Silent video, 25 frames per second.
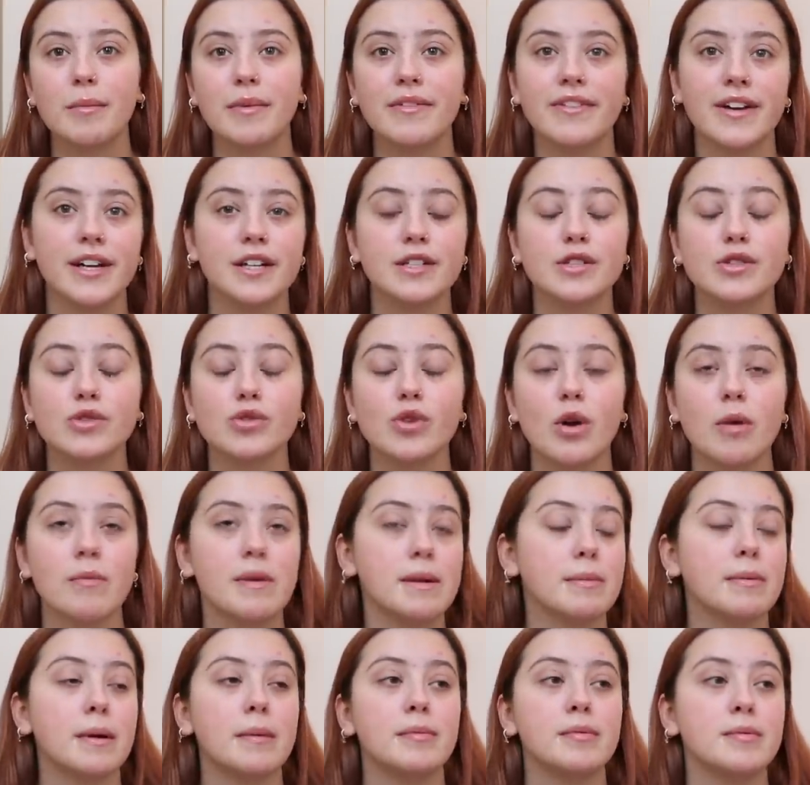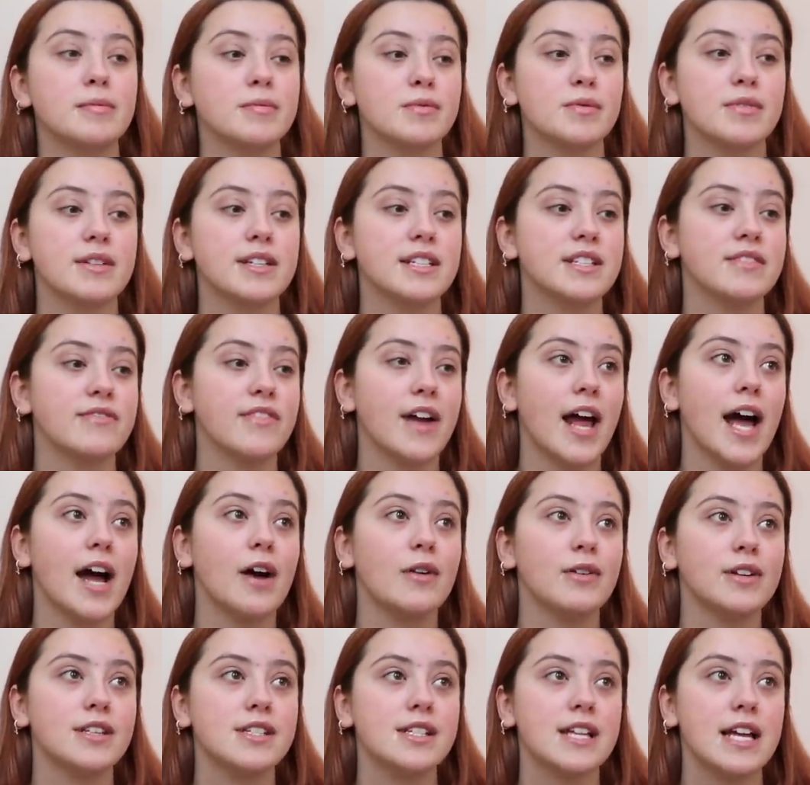We've had so many problems with this flat,
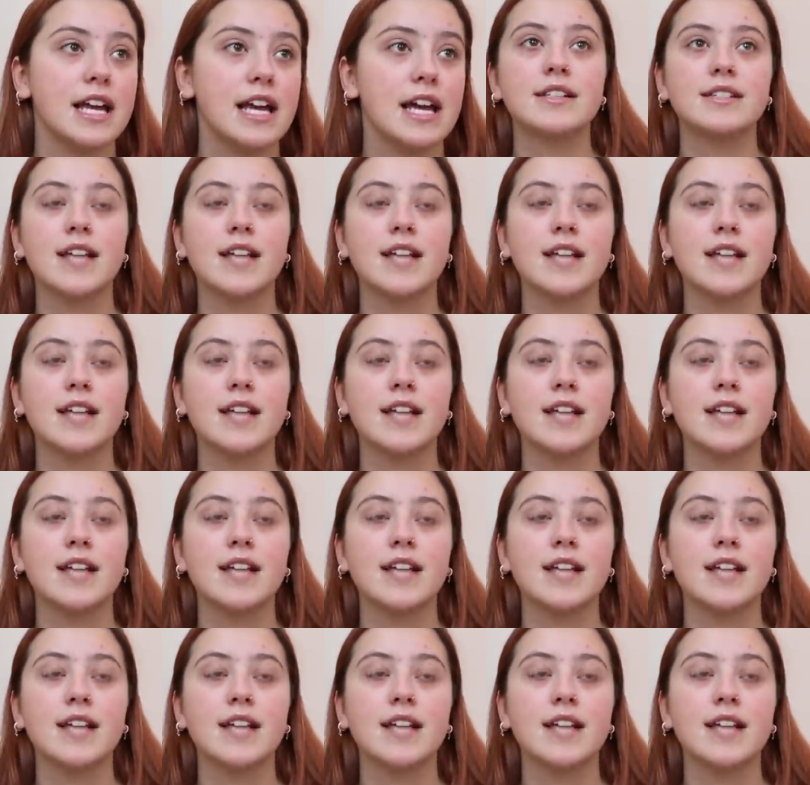honestly.